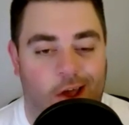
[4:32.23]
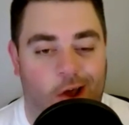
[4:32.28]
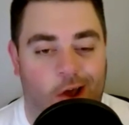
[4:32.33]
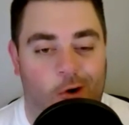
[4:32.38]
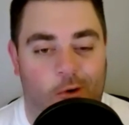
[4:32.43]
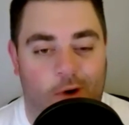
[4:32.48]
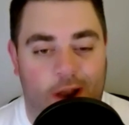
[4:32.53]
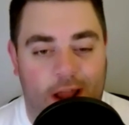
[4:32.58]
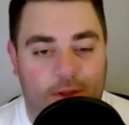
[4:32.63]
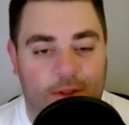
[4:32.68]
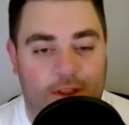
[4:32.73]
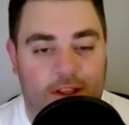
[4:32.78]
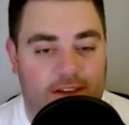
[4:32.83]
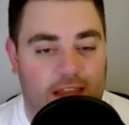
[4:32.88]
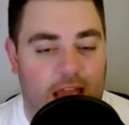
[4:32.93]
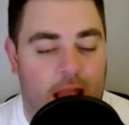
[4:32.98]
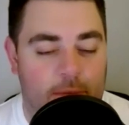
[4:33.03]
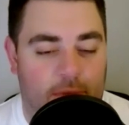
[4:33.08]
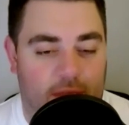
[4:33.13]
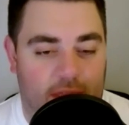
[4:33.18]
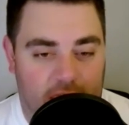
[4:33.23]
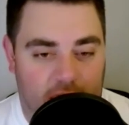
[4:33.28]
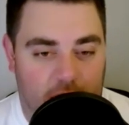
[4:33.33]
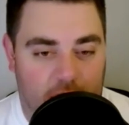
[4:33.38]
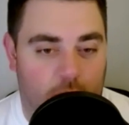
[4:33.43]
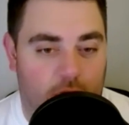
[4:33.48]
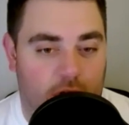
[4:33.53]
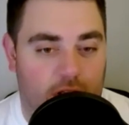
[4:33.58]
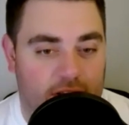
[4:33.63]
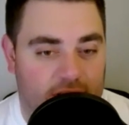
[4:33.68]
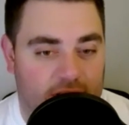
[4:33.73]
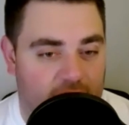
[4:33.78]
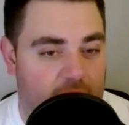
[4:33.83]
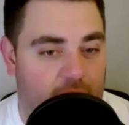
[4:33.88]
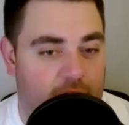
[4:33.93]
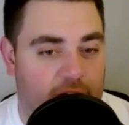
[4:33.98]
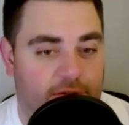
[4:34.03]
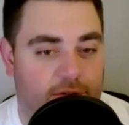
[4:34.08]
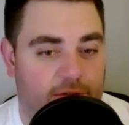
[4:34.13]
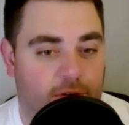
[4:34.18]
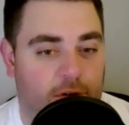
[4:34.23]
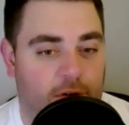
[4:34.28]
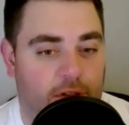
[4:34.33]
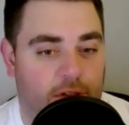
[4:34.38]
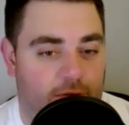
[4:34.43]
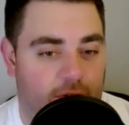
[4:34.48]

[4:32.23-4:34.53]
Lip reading: around the time the Heat were in town for